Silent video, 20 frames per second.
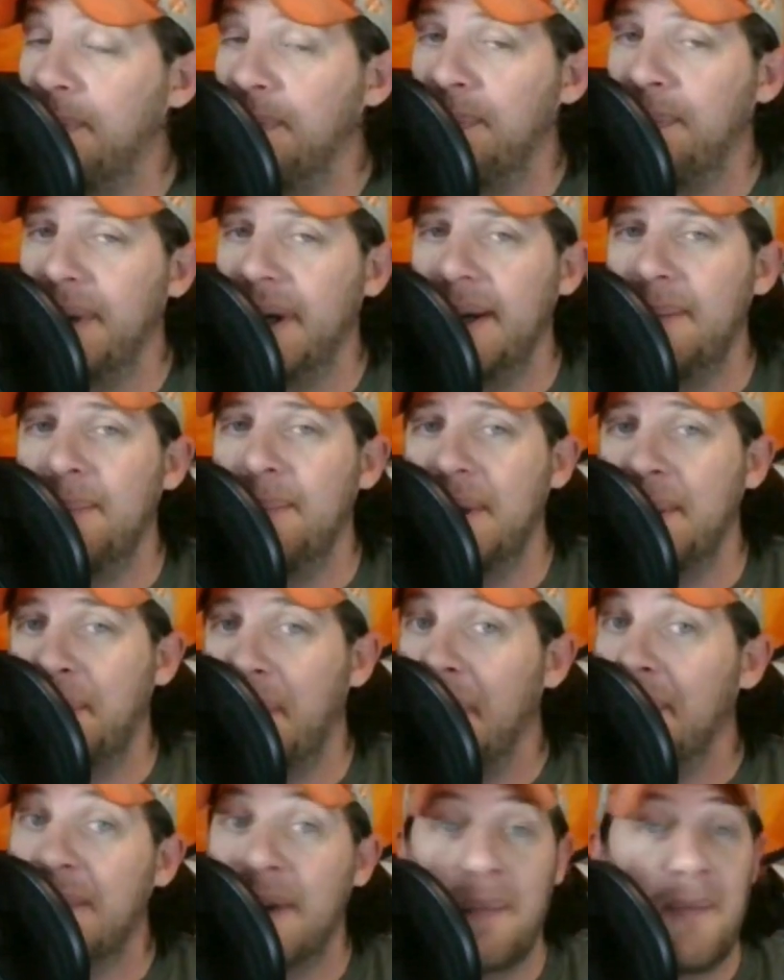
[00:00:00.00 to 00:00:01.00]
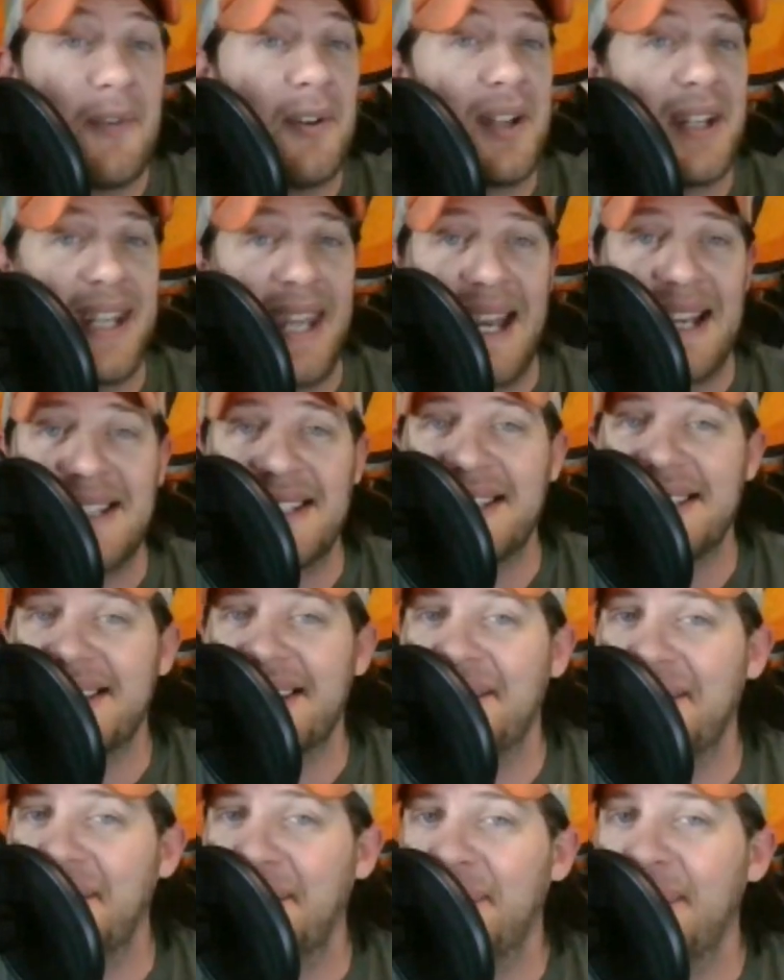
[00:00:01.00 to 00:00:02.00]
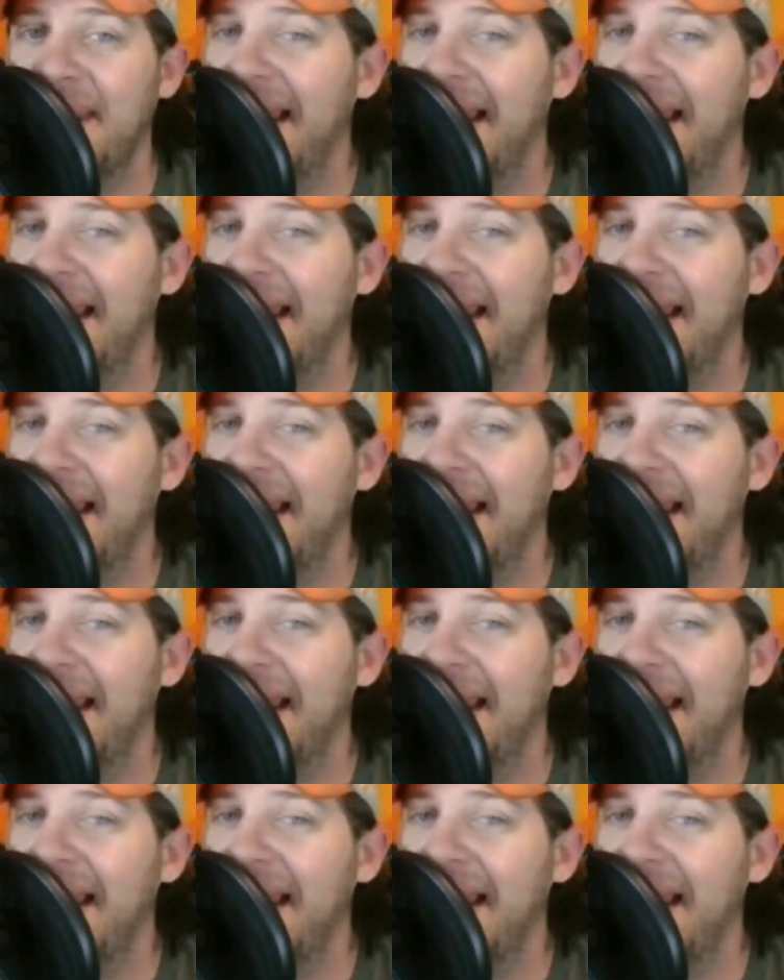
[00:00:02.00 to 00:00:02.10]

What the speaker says: Be pumped up for the guests that we